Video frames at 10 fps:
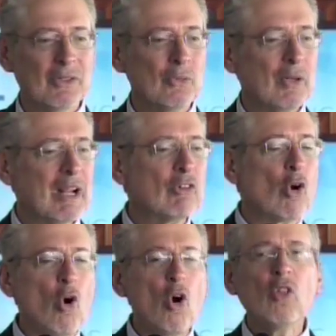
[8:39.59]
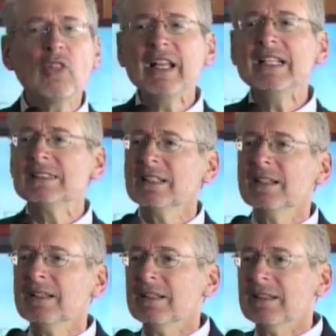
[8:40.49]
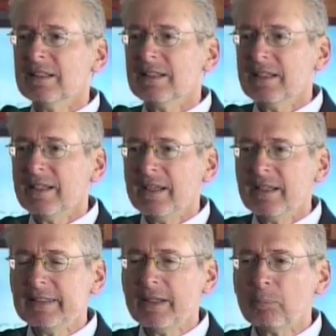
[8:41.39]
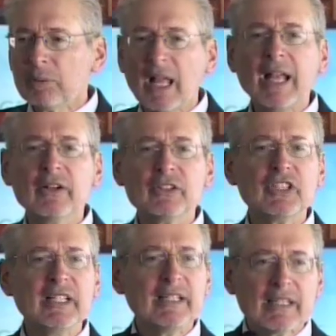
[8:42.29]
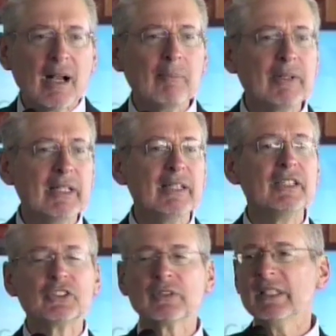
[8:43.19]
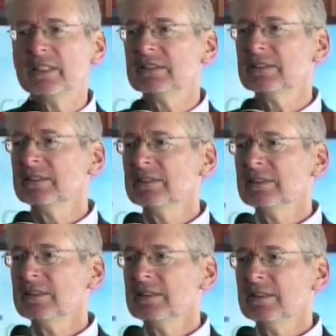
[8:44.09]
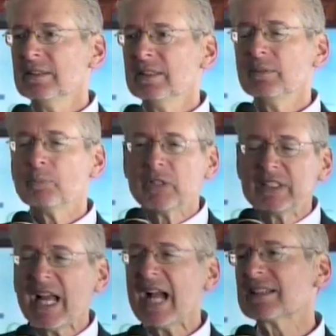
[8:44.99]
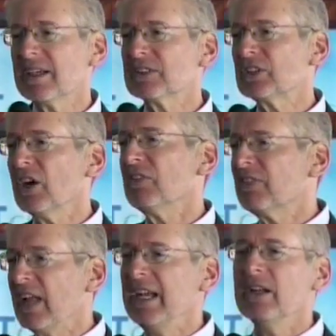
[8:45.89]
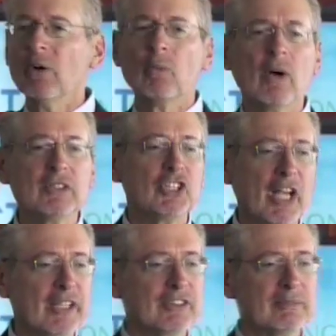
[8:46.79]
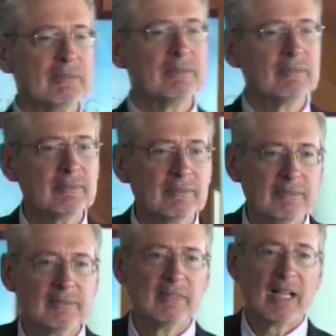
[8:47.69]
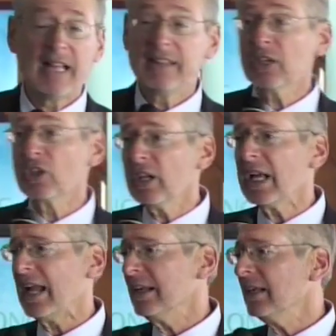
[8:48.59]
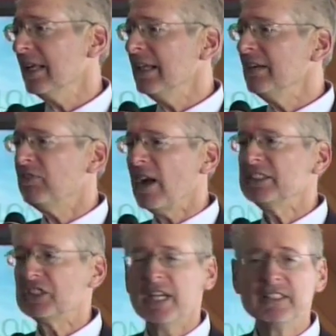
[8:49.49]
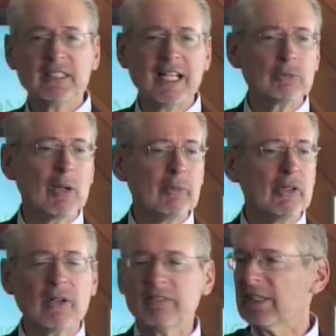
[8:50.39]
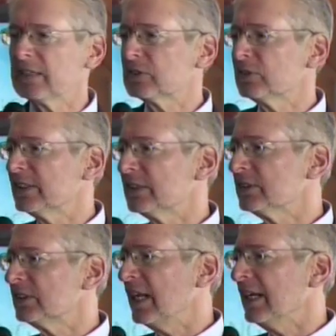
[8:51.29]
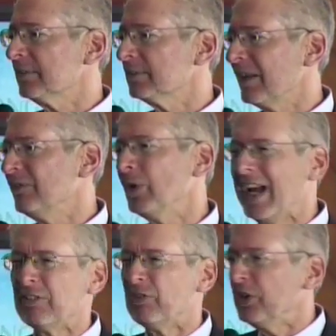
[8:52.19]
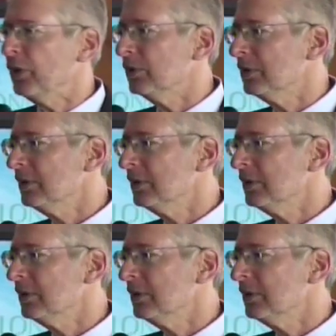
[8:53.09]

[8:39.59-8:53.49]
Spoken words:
Whatever, all these, you know, players in incumbent industries protect their turf. They don't want change. And they're good at it, and they fight change, and that's why we don't have electrical vehicles today. I mean, we have a few.